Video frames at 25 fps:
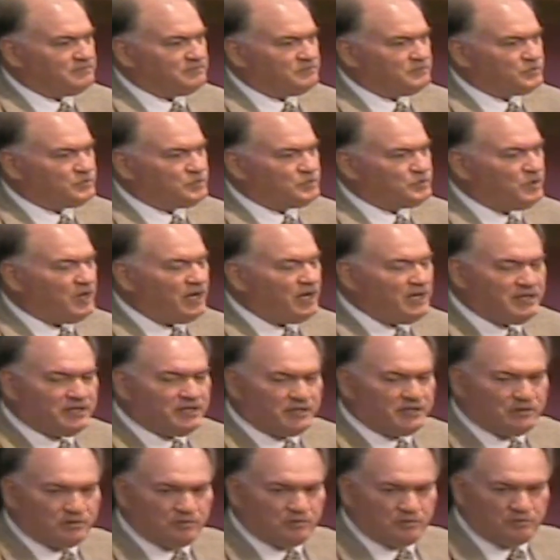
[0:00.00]
try
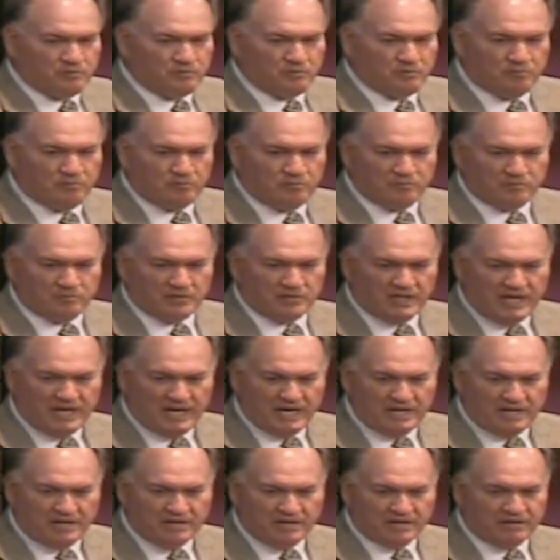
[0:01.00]
to
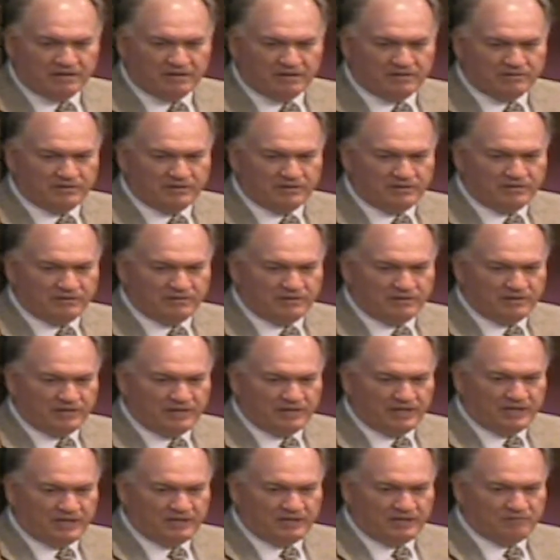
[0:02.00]
take
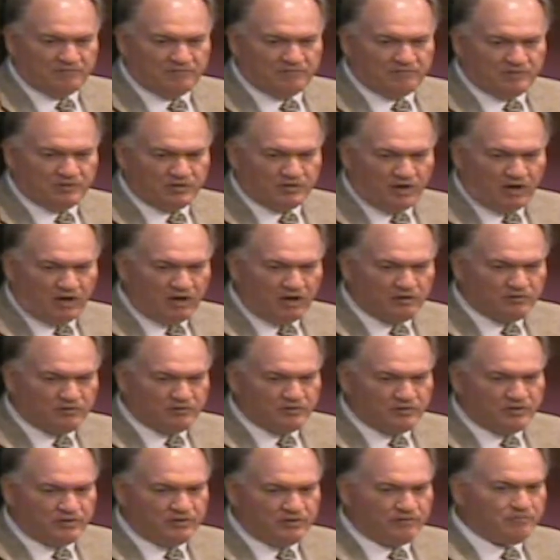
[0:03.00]
the
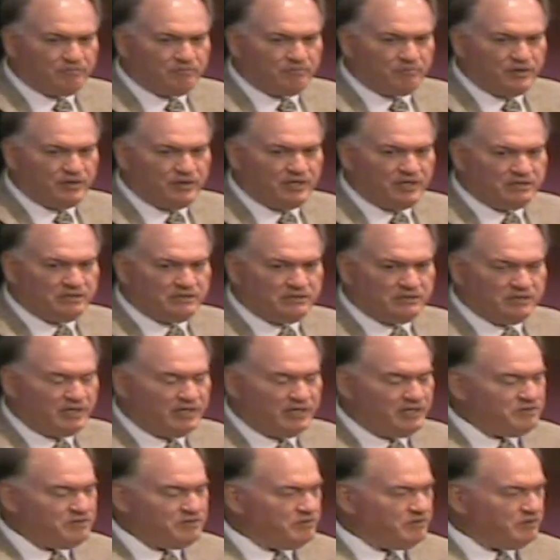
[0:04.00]
doctrine of
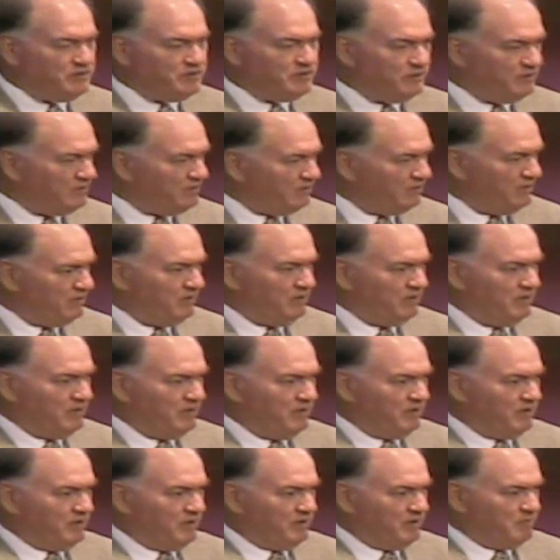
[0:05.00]
predestination and
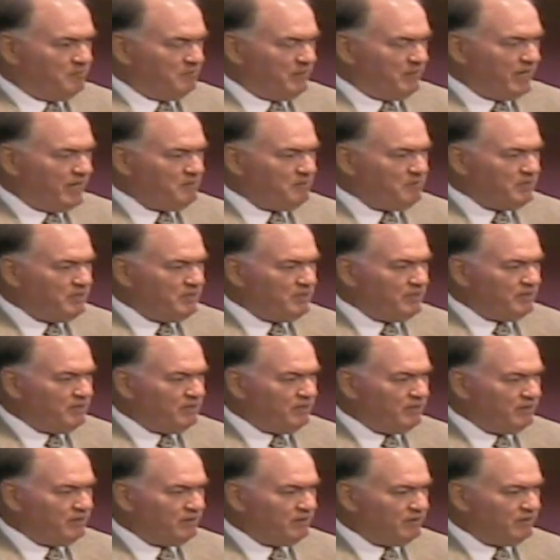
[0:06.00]
maybe
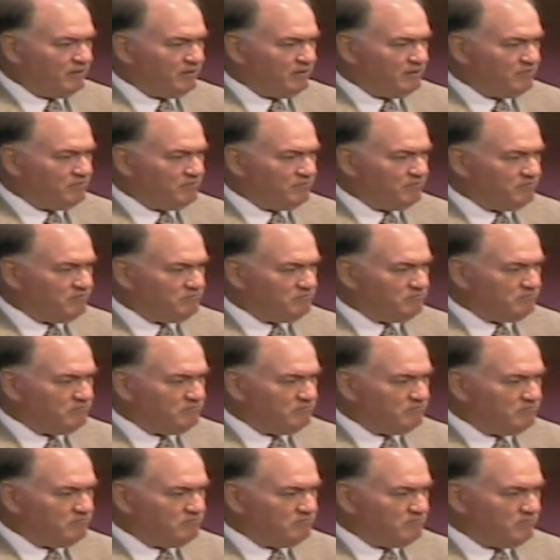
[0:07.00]

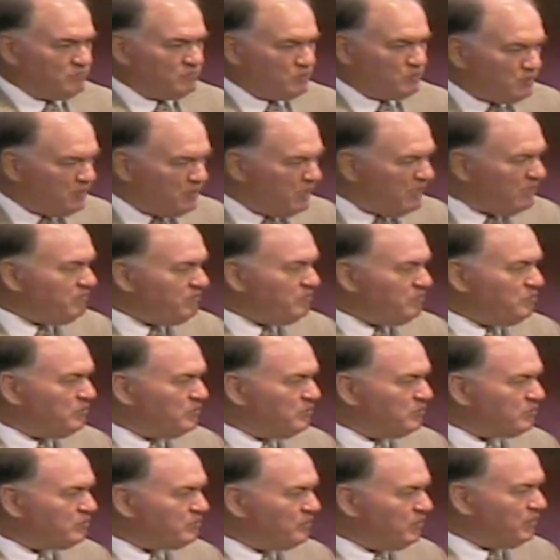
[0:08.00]
weave it with
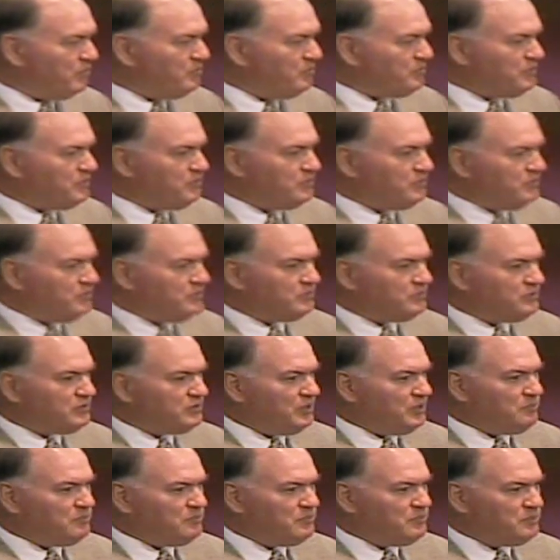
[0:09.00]
Scripture to
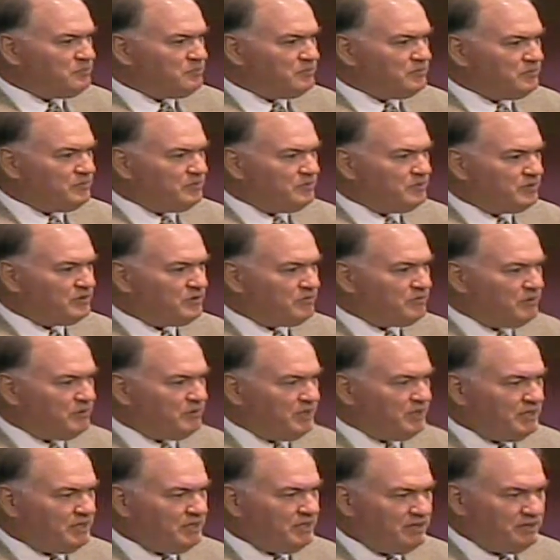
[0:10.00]
some de-
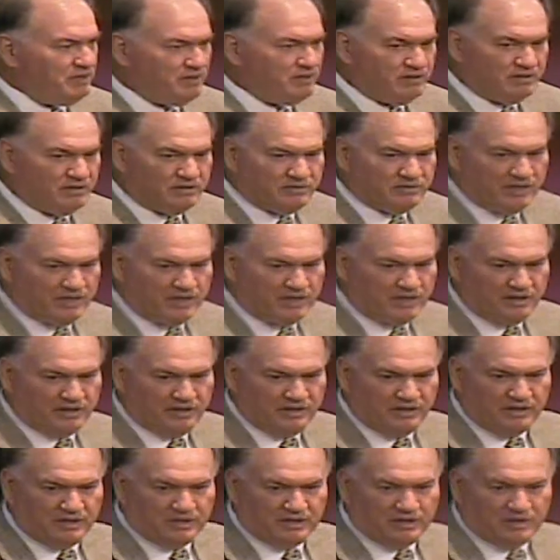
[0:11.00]
degree to say,
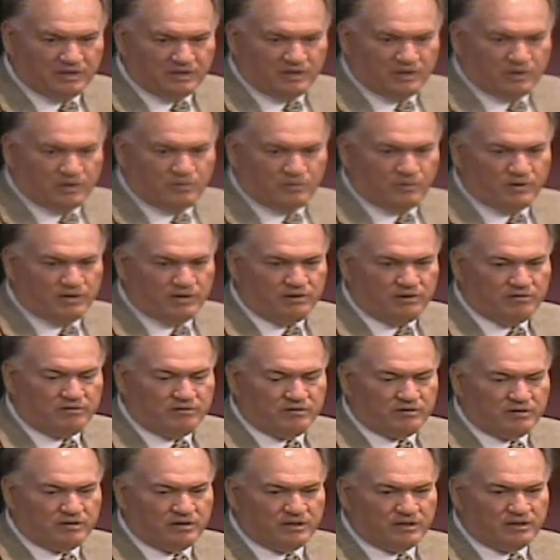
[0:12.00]
well,
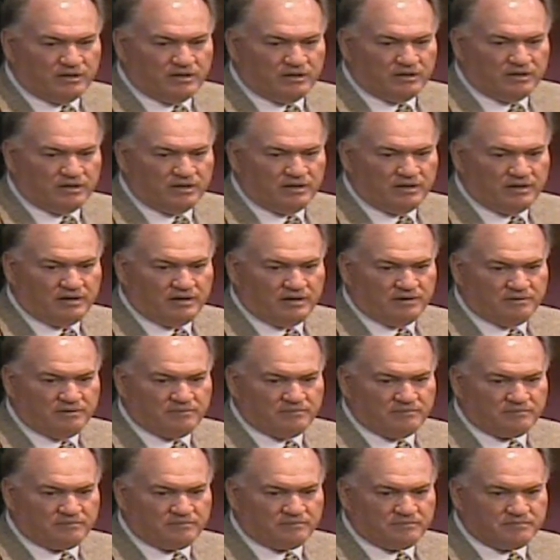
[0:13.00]
um,